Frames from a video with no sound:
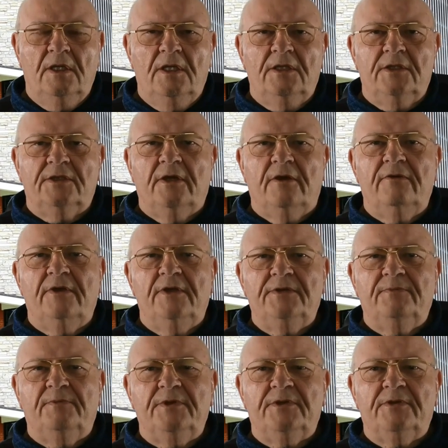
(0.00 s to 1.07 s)
So,
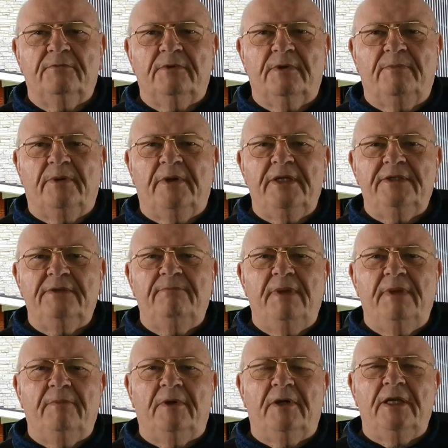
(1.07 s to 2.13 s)
this was a repressed
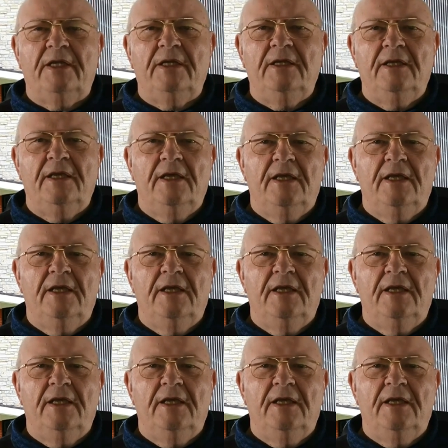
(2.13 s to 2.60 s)
memory